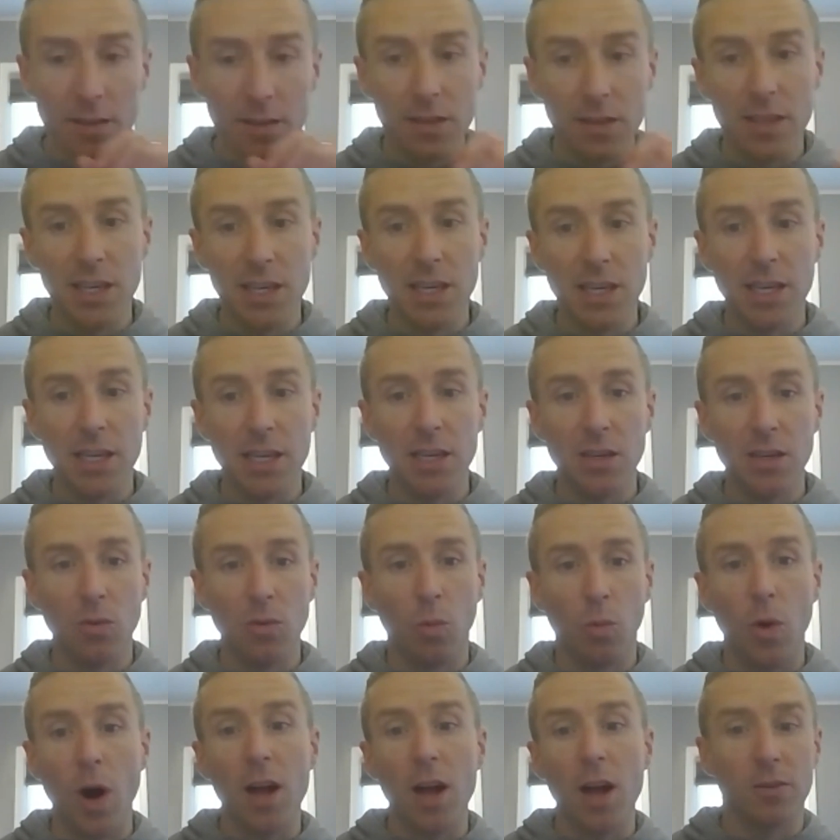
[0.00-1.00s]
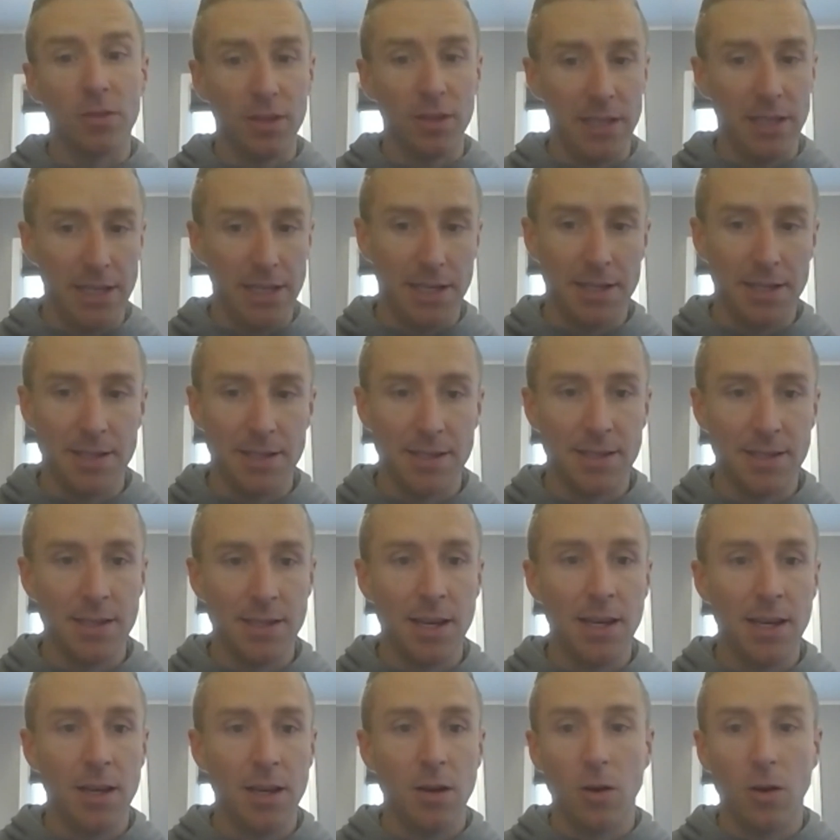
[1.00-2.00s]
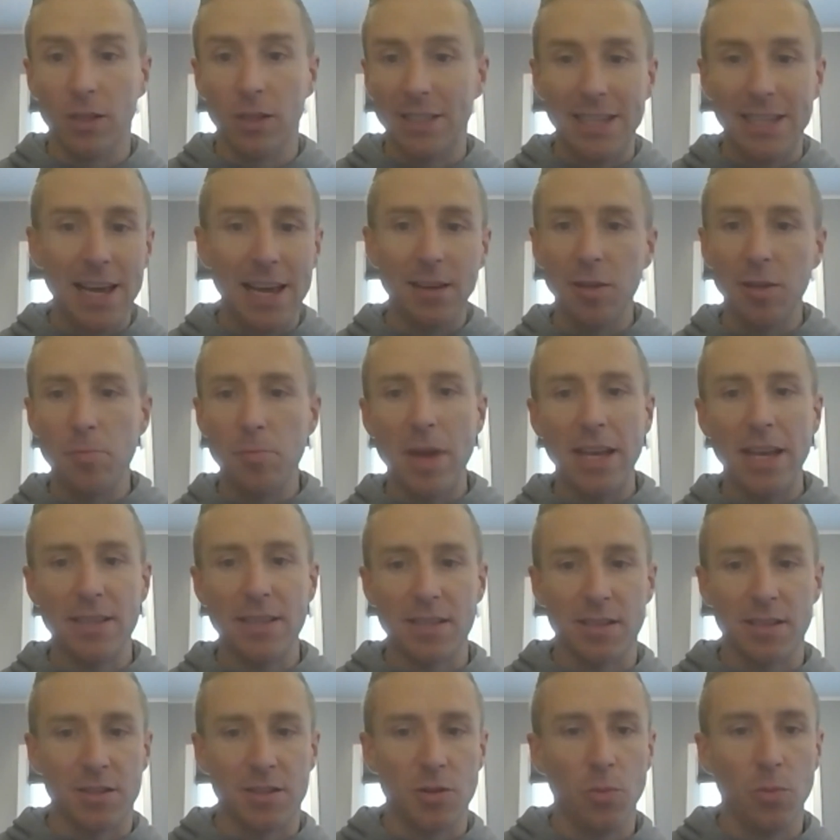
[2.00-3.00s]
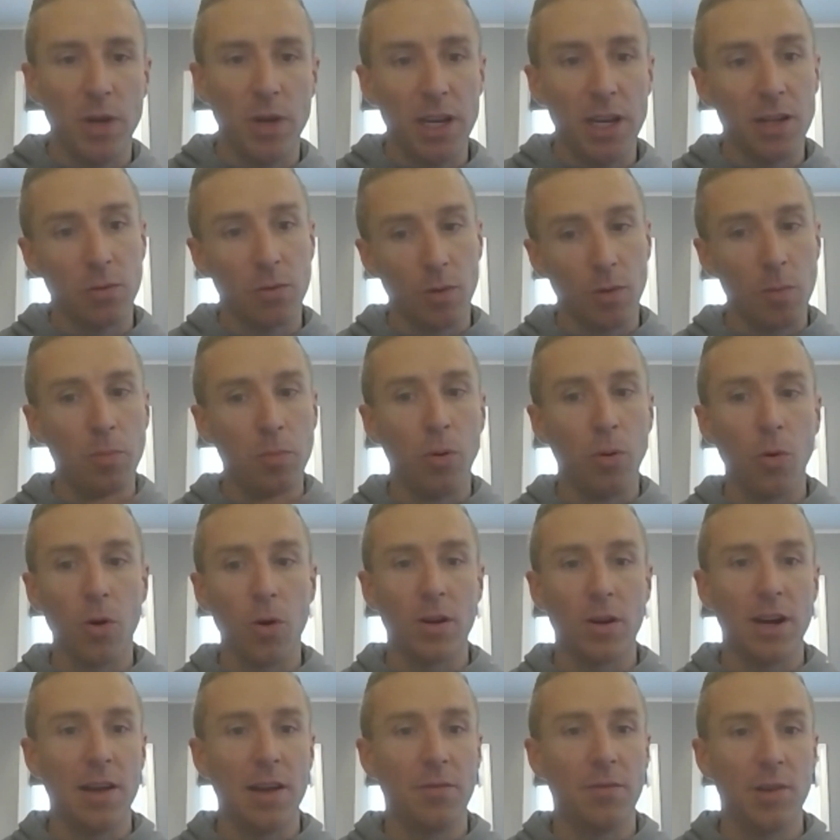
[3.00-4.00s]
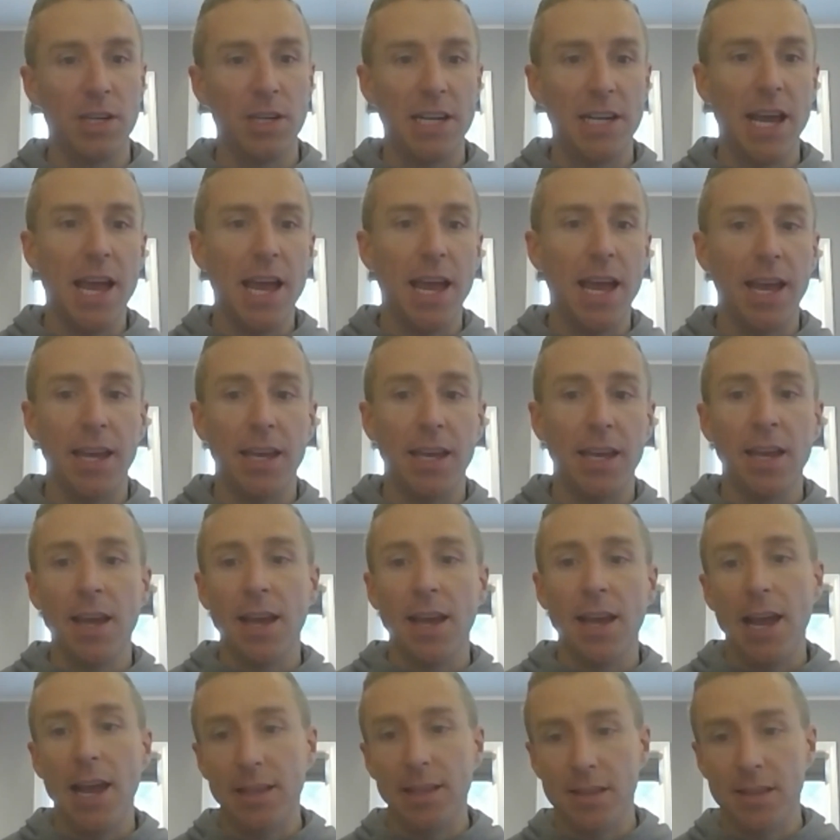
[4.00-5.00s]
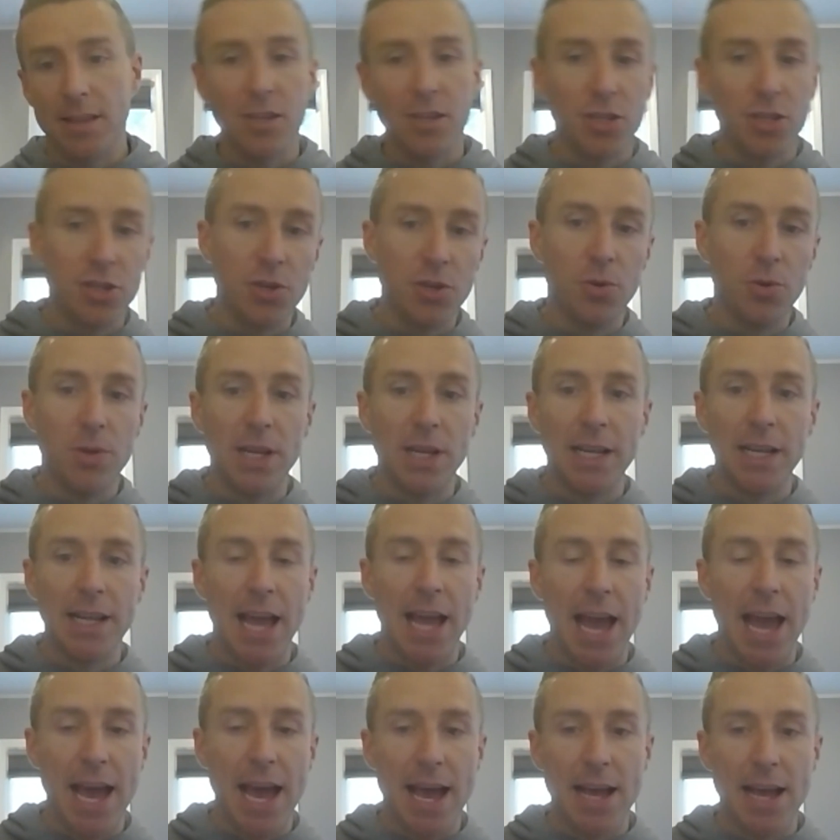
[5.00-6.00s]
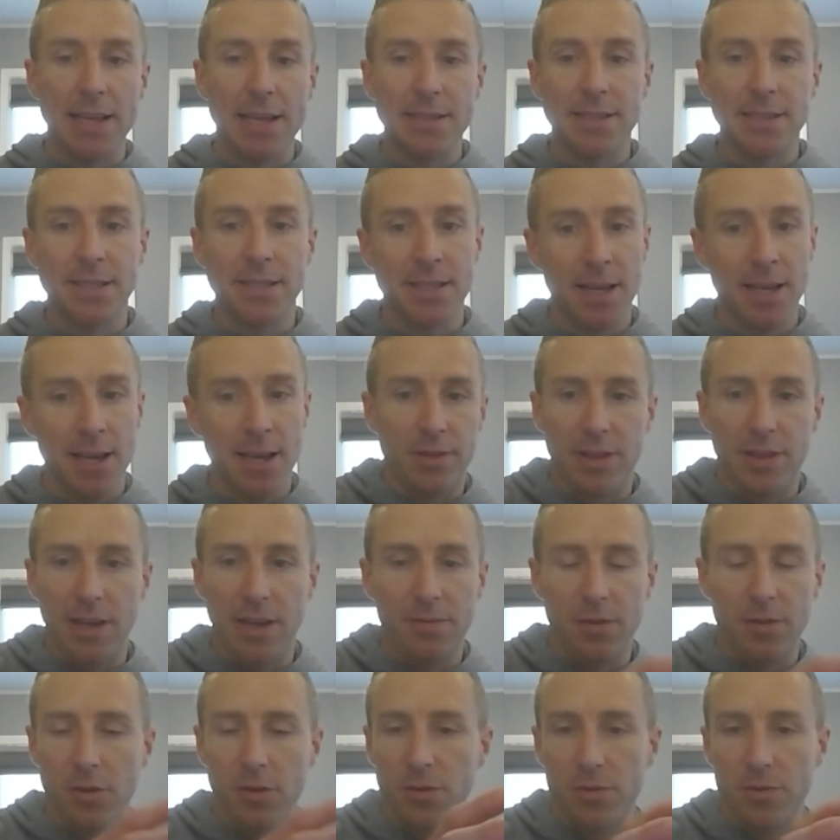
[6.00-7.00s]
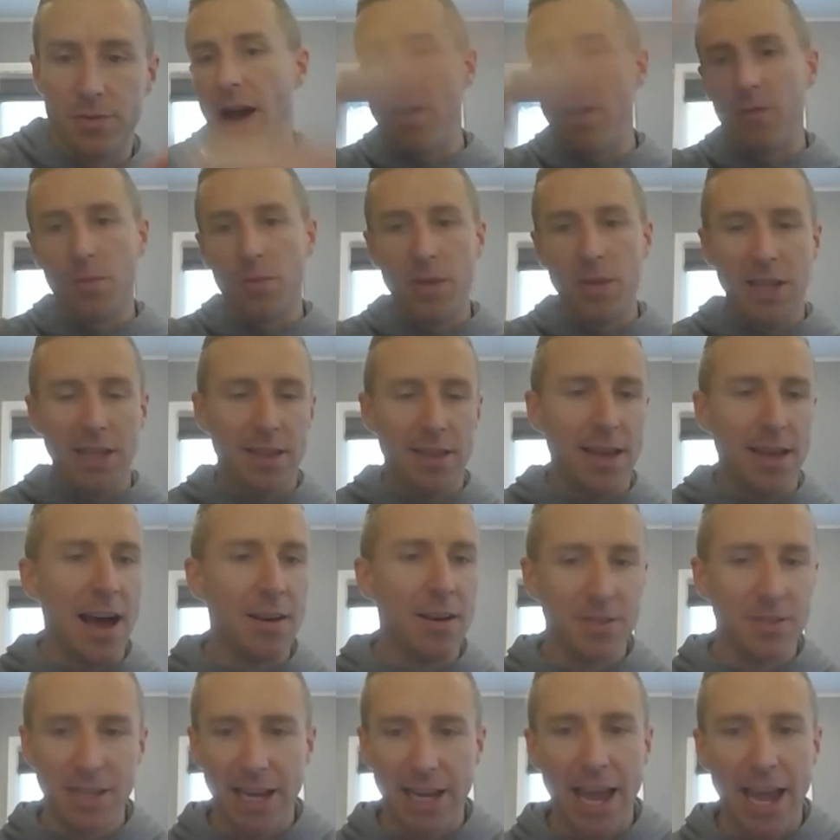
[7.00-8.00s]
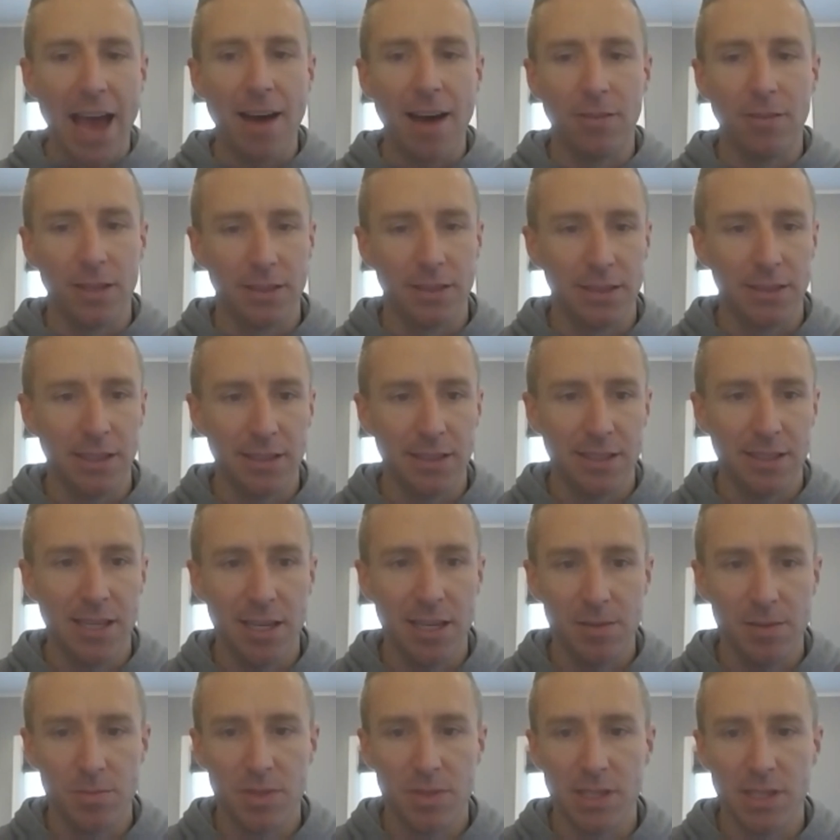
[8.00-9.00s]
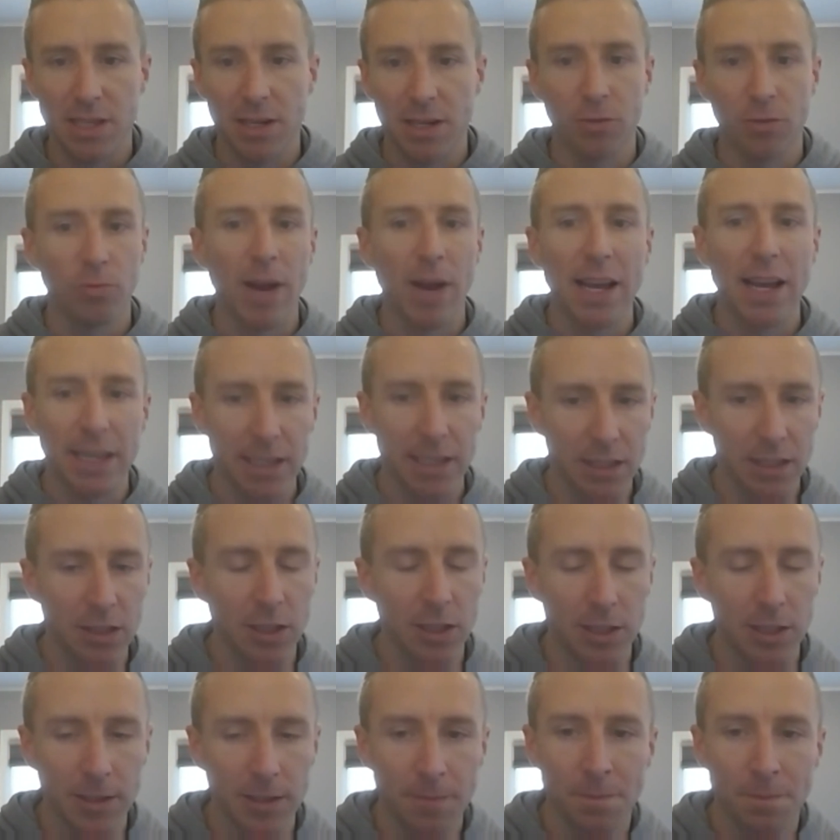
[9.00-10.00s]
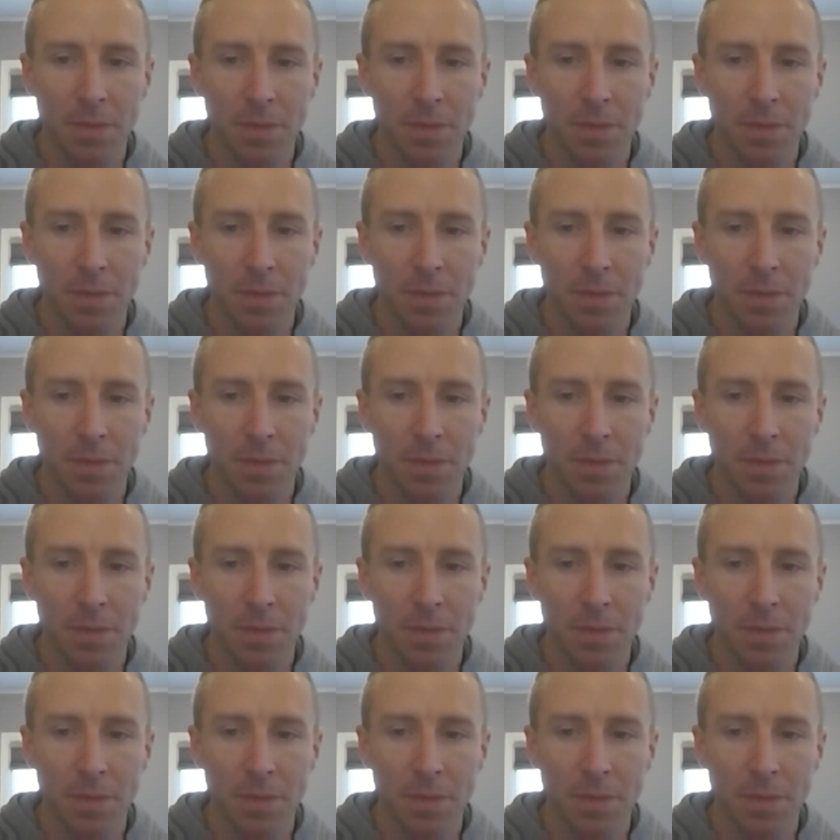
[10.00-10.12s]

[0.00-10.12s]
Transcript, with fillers: the water leaks on a daily basis. We get a report every day. Hey, this unit has, they've used however many thousand gallons. It seems irregular.